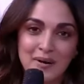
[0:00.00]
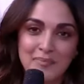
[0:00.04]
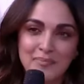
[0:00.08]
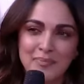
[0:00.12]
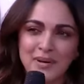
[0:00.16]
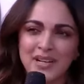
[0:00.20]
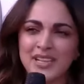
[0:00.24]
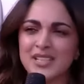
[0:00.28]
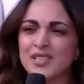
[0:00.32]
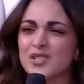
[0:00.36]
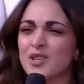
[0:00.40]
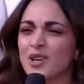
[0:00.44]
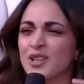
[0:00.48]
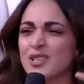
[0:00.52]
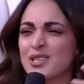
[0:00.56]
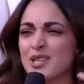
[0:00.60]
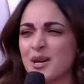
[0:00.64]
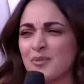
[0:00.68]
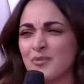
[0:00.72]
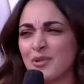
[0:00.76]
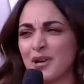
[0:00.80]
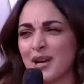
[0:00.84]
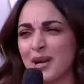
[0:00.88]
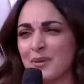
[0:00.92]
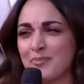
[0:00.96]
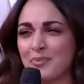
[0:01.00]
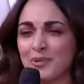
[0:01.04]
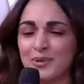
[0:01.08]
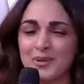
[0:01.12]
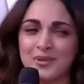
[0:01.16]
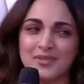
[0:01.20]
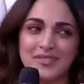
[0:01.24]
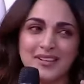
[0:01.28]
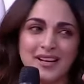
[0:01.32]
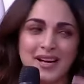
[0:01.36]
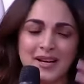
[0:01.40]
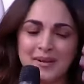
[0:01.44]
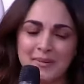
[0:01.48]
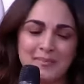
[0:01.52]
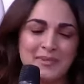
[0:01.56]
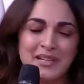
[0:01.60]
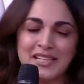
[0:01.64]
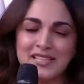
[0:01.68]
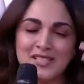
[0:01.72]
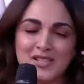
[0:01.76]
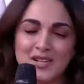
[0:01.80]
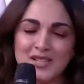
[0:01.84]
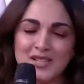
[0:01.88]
But it's not someone it's